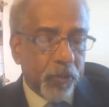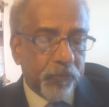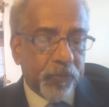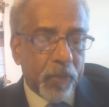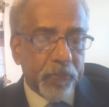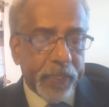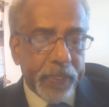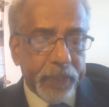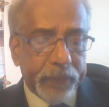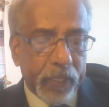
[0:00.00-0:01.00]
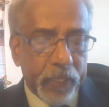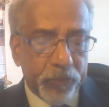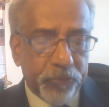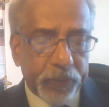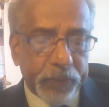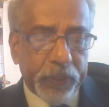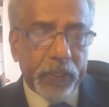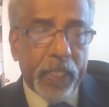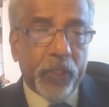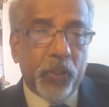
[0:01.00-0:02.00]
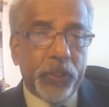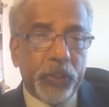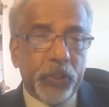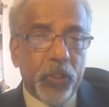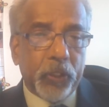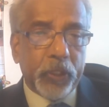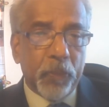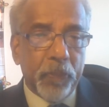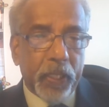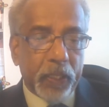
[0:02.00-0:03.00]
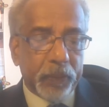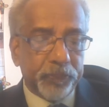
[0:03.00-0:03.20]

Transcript: from initial infection, according to Dr. Mayer.